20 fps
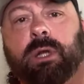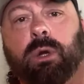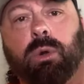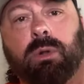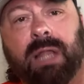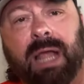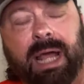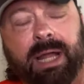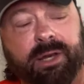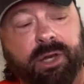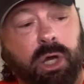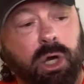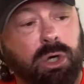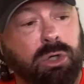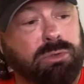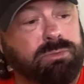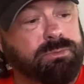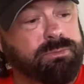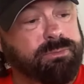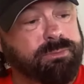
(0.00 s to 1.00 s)

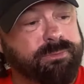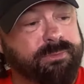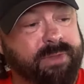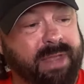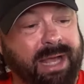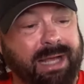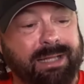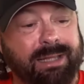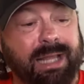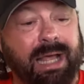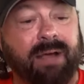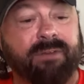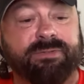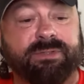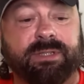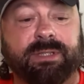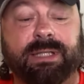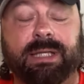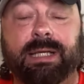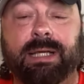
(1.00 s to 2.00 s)
Orlando. They had
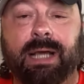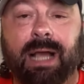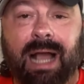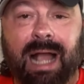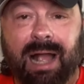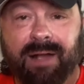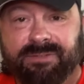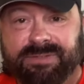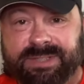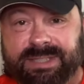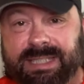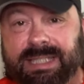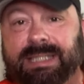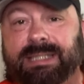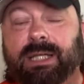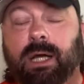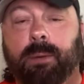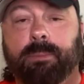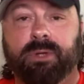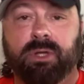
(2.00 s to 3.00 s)
left the
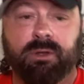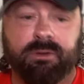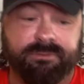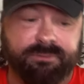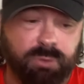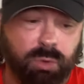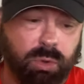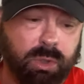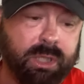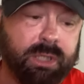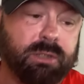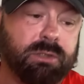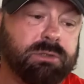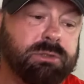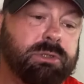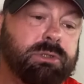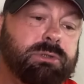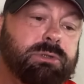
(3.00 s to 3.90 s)
FCW, Florida